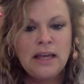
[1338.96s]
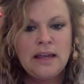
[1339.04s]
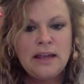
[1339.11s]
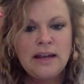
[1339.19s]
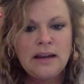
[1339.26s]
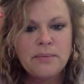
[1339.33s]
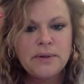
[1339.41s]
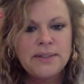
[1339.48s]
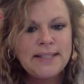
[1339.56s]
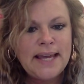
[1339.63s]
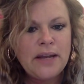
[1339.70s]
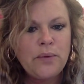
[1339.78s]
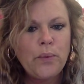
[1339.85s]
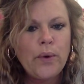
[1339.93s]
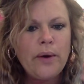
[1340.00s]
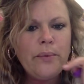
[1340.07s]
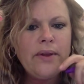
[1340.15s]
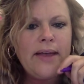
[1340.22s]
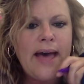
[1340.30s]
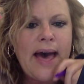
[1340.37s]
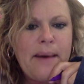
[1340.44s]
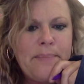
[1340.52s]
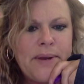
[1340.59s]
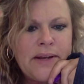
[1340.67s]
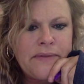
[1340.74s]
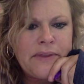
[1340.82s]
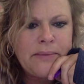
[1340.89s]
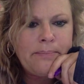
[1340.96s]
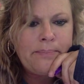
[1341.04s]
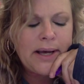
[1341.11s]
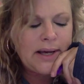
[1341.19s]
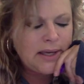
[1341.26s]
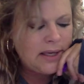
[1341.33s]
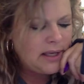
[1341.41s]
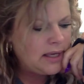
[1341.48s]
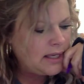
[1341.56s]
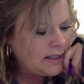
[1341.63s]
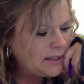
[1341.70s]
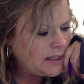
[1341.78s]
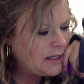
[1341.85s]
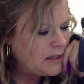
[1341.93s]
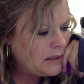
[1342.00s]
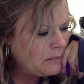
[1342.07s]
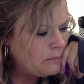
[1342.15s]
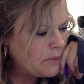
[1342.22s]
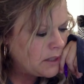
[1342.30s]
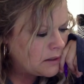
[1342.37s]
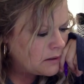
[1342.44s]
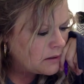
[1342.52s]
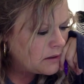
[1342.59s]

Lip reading: Number 10, what will happen if the bug gets in the milk?